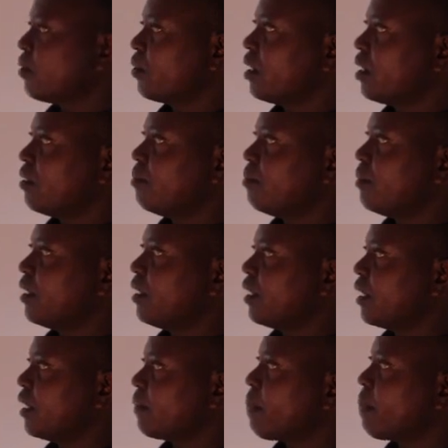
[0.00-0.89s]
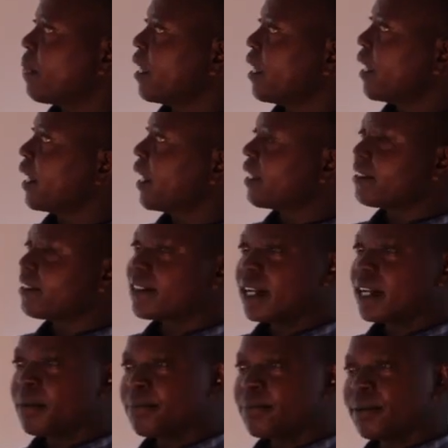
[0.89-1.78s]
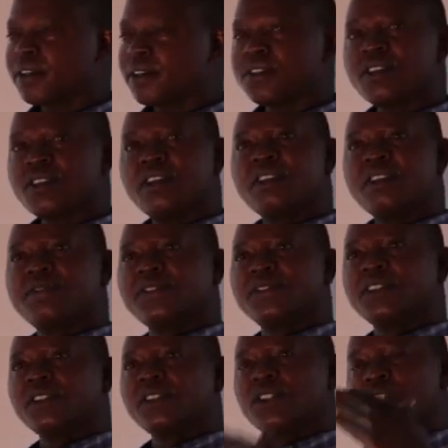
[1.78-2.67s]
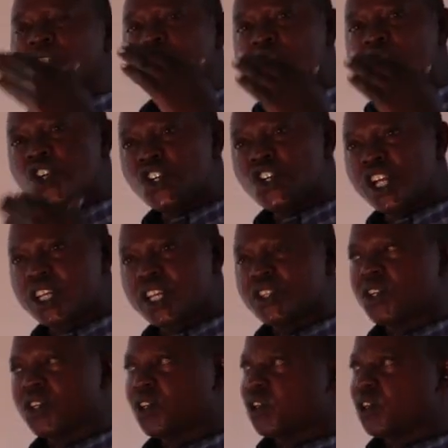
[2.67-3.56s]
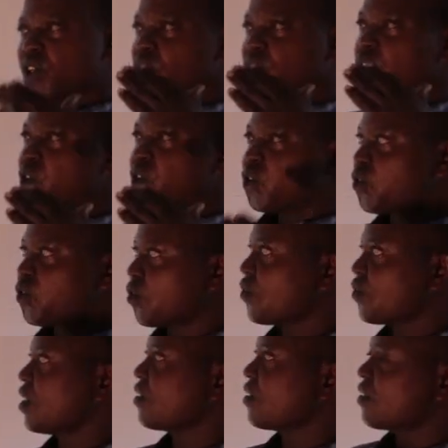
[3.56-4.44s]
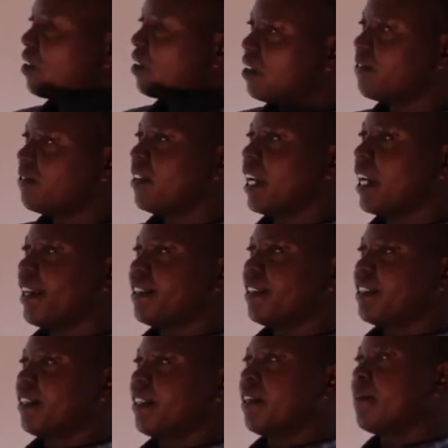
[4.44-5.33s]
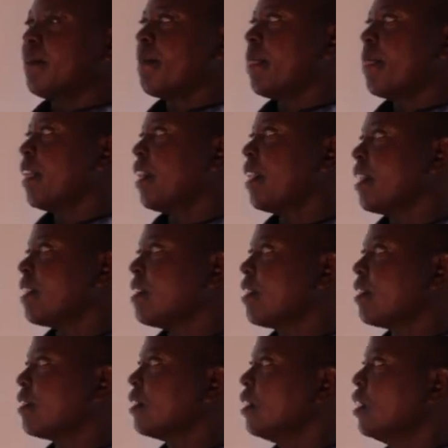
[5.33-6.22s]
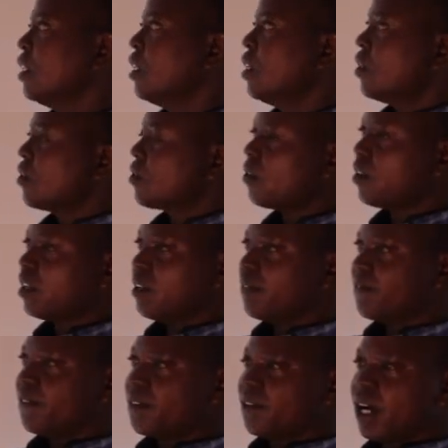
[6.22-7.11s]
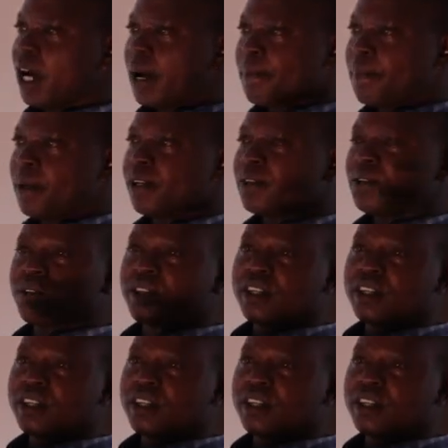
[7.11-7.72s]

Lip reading: to give me examples of natural sources of light energy. So if you happen to